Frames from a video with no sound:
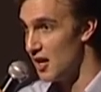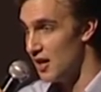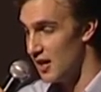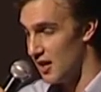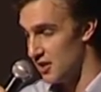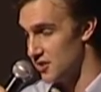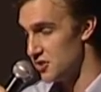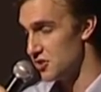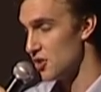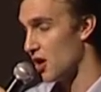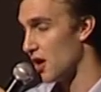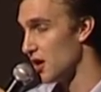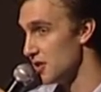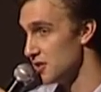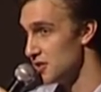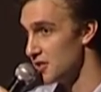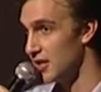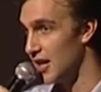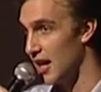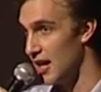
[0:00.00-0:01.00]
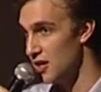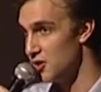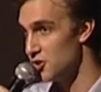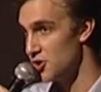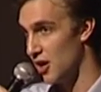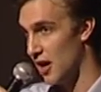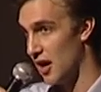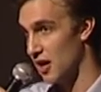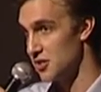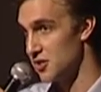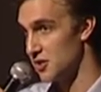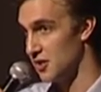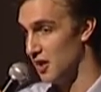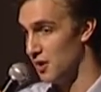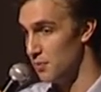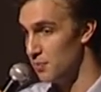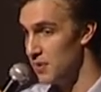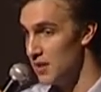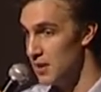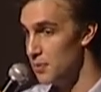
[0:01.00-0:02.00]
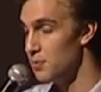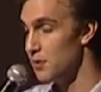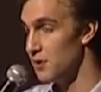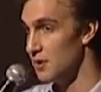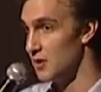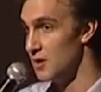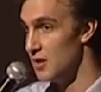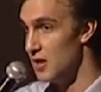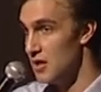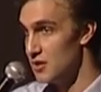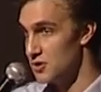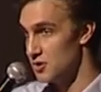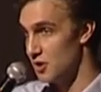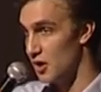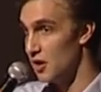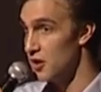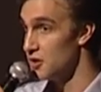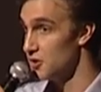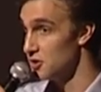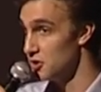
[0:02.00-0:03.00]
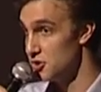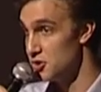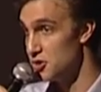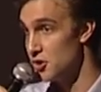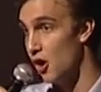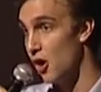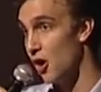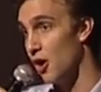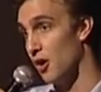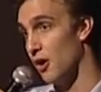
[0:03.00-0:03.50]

it started to gain traction and people started to show